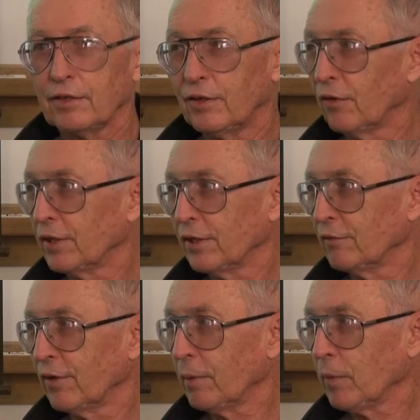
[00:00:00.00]
you don't hear
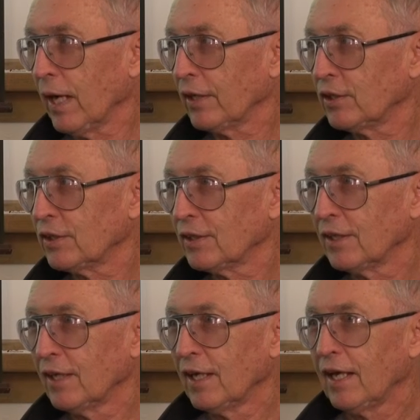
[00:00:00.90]
very much,
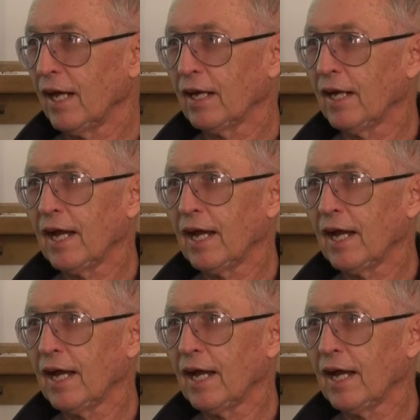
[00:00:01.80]
and